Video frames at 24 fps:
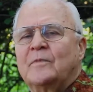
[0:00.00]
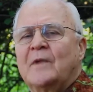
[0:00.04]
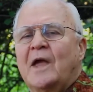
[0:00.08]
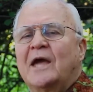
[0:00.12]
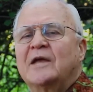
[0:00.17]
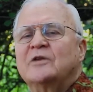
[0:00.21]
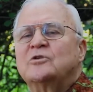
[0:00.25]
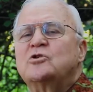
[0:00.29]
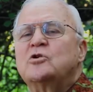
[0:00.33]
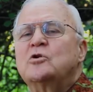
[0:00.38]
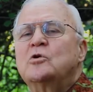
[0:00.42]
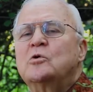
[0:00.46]

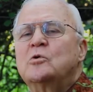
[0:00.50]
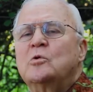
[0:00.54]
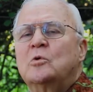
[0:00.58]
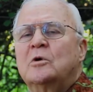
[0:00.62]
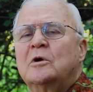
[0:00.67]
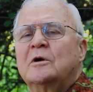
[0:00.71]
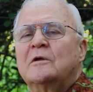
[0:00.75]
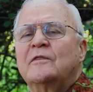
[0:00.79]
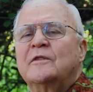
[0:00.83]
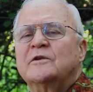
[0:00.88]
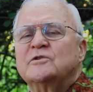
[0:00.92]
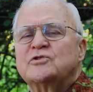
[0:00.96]
and to
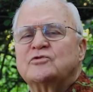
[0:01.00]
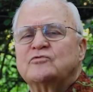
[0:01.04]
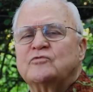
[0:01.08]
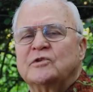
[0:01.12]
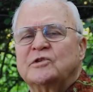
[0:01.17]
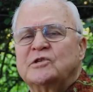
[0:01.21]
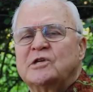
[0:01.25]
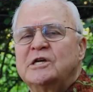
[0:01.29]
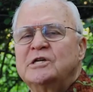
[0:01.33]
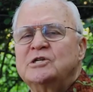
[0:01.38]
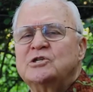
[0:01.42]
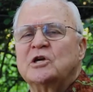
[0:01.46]
the
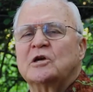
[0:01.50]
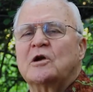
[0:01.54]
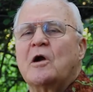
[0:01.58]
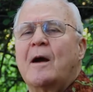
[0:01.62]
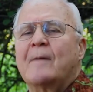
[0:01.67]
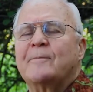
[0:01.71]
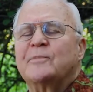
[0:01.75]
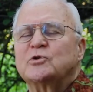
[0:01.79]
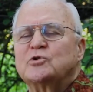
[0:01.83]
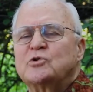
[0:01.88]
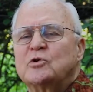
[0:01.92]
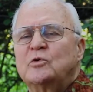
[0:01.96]
strategic
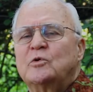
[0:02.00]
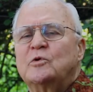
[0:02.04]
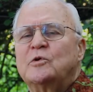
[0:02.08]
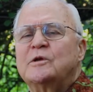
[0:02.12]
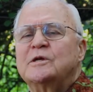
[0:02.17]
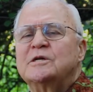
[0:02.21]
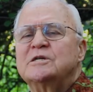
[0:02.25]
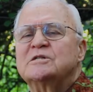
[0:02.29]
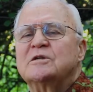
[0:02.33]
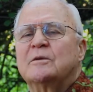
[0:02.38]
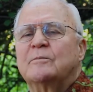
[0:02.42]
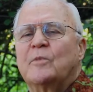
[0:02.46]

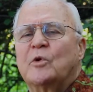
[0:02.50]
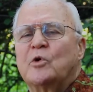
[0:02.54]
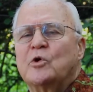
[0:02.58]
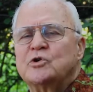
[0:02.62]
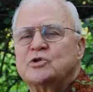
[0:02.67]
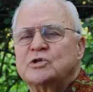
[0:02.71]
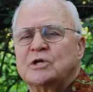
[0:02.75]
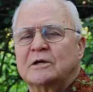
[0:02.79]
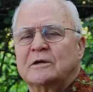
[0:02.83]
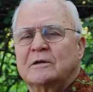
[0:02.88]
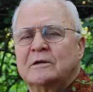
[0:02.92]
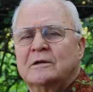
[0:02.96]
opportunities
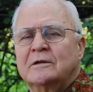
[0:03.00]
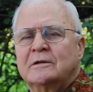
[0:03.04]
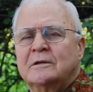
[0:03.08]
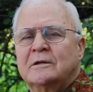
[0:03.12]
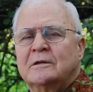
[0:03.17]
emerging